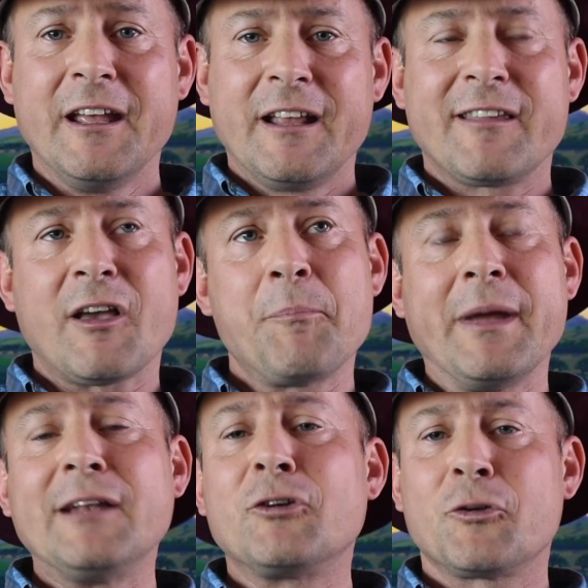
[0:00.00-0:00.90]
It's like a
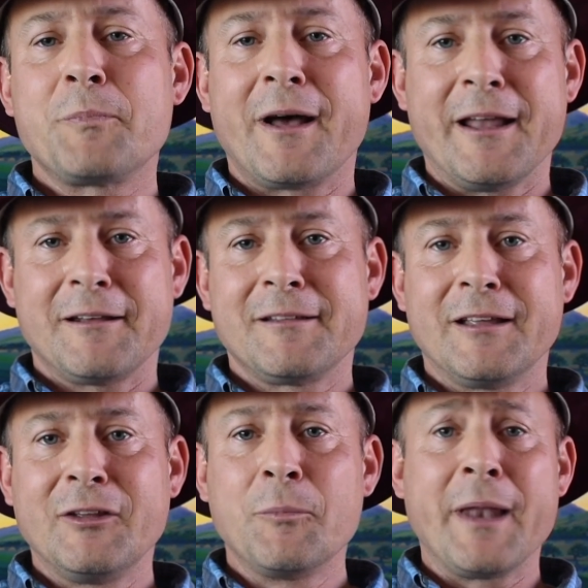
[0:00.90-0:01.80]
painter's palette.
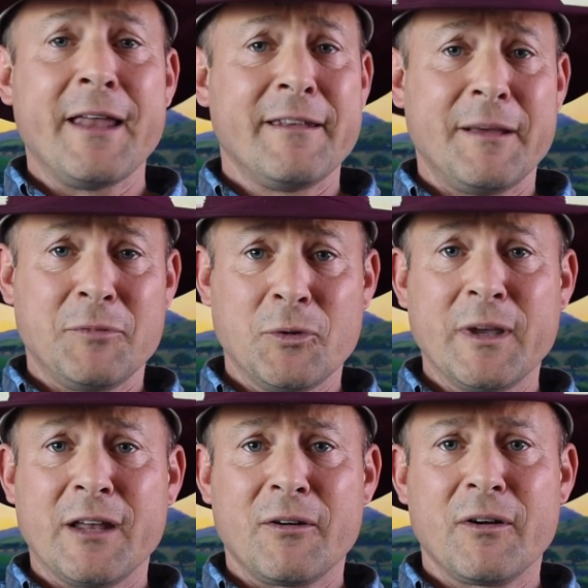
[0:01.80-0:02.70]
You blend them
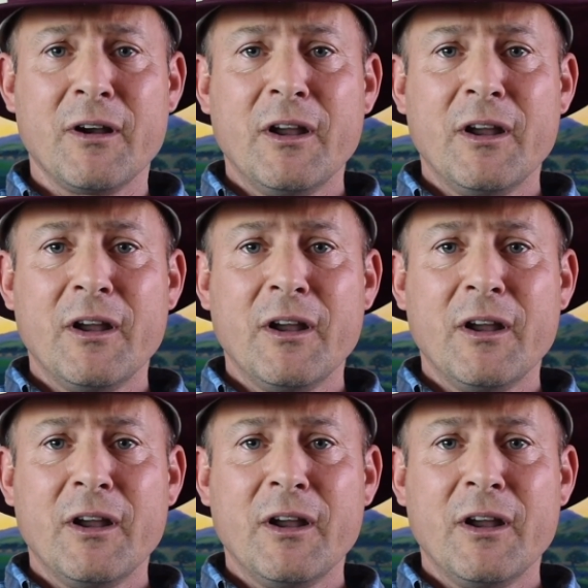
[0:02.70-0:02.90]
together.